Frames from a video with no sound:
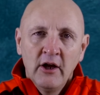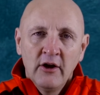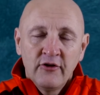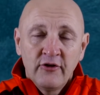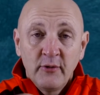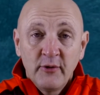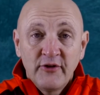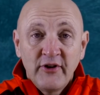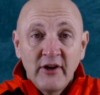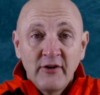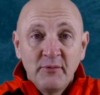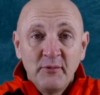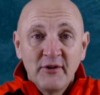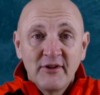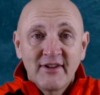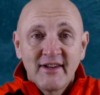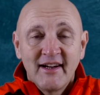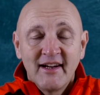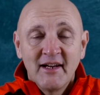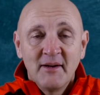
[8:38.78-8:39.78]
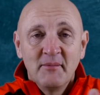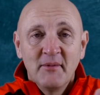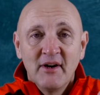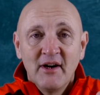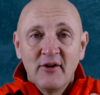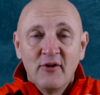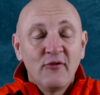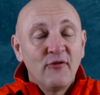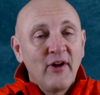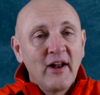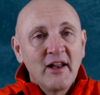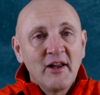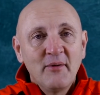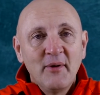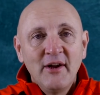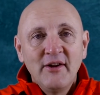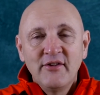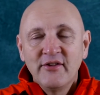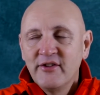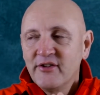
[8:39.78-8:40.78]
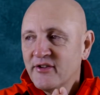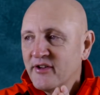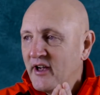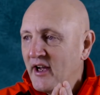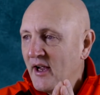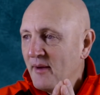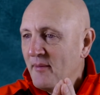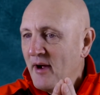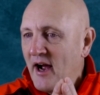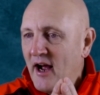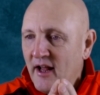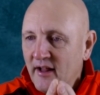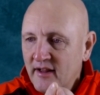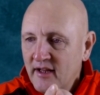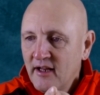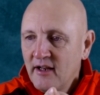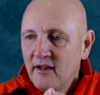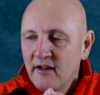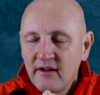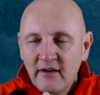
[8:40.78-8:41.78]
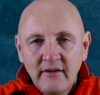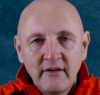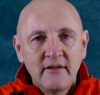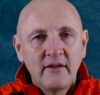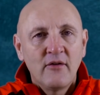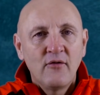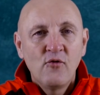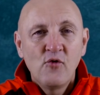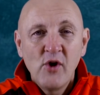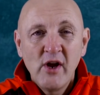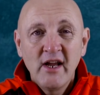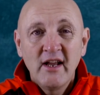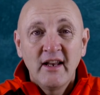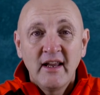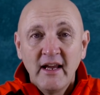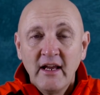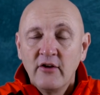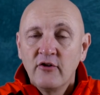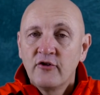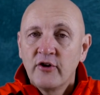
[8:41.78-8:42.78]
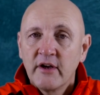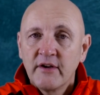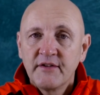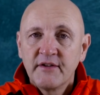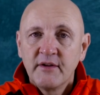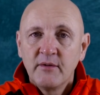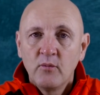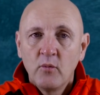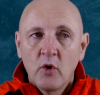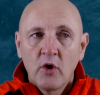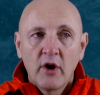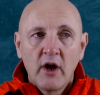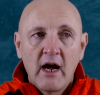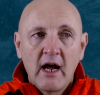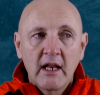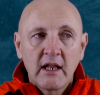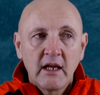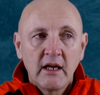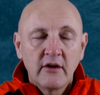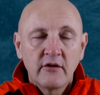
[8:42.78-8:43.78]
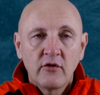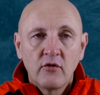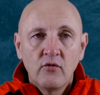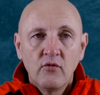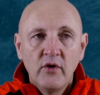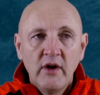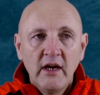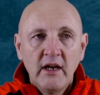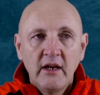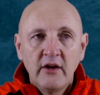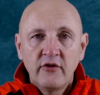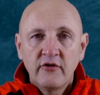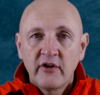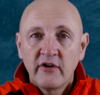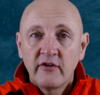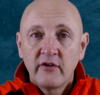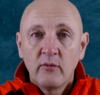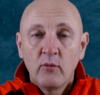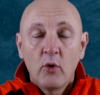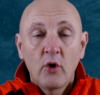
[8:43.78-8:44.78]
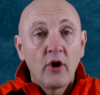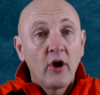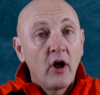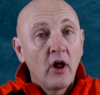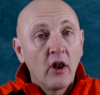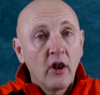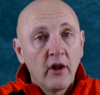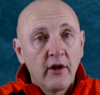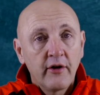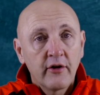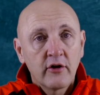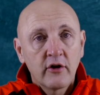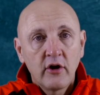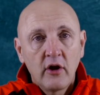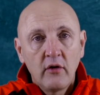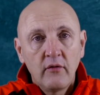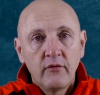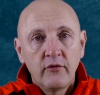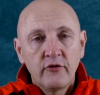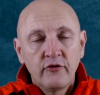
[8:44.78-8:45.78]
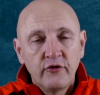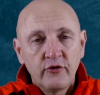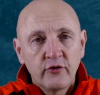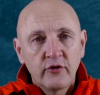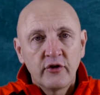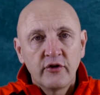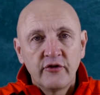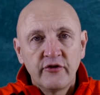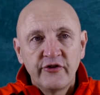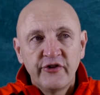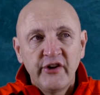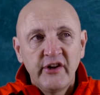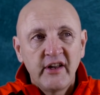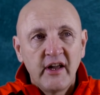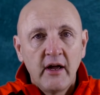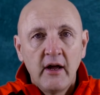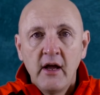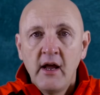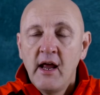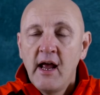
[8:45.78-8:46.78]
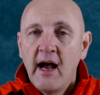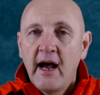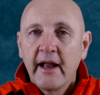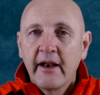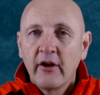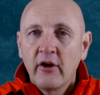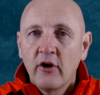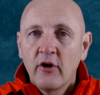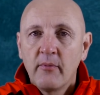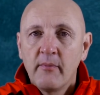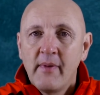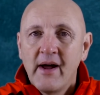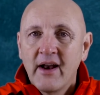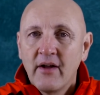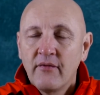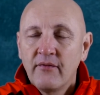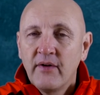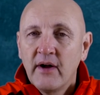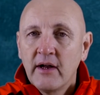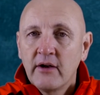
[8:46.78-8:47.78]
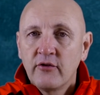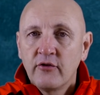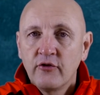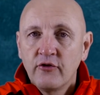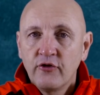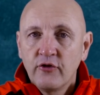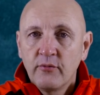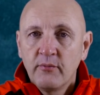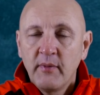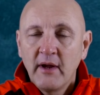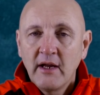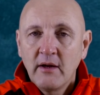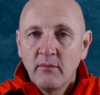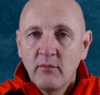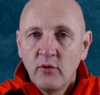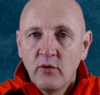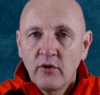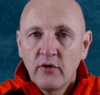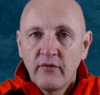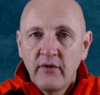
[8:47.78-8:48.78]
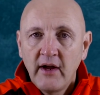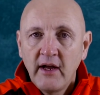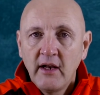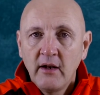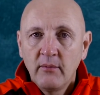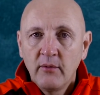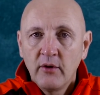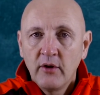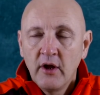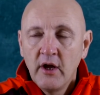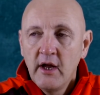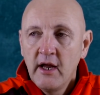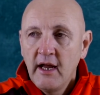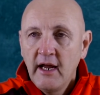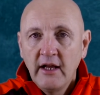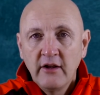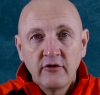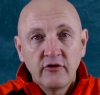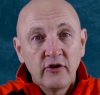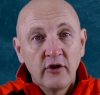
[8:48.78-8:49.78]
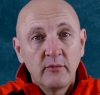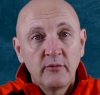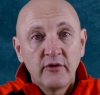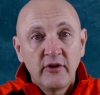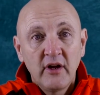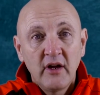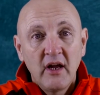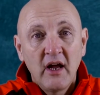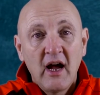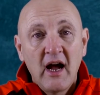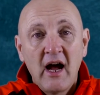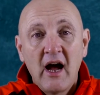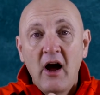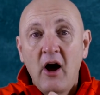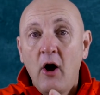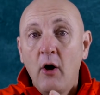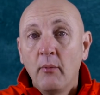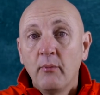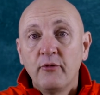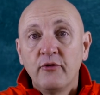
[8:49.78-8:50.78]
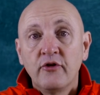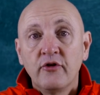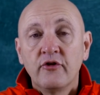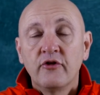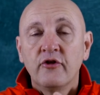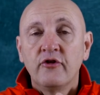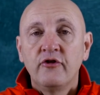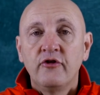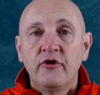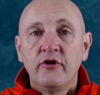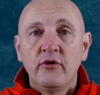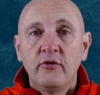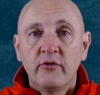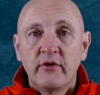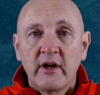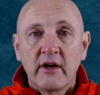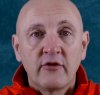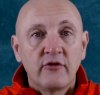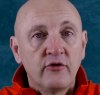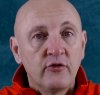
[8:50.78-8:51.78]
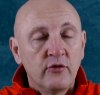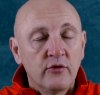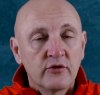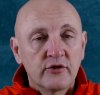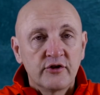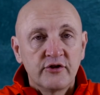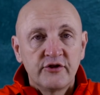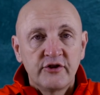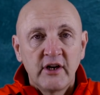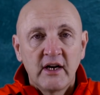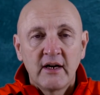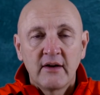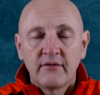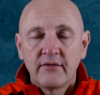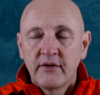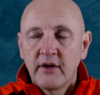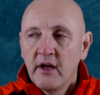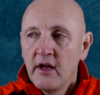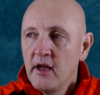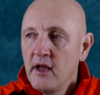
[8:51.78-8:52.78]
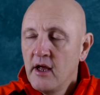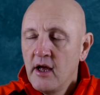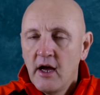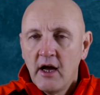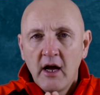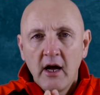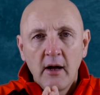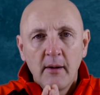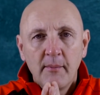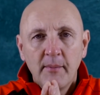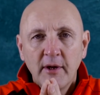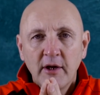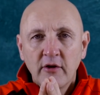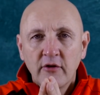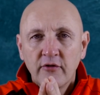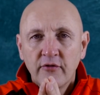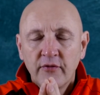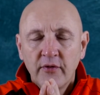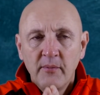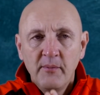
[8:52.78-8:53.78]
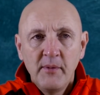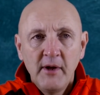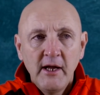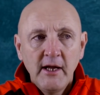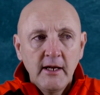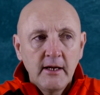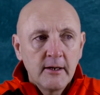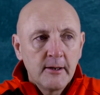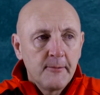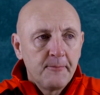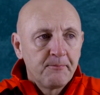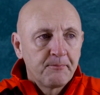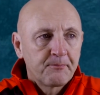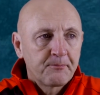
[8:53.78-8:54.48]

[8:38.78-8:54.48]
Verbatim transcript: So assessment time or valuation time, I think that this is a real interesting one. I think it's a real interesting one that a lot of golfers should consider and a lot of manufacturers should make more available in terms of the option to choose that shorter shaft. Uh, because for me,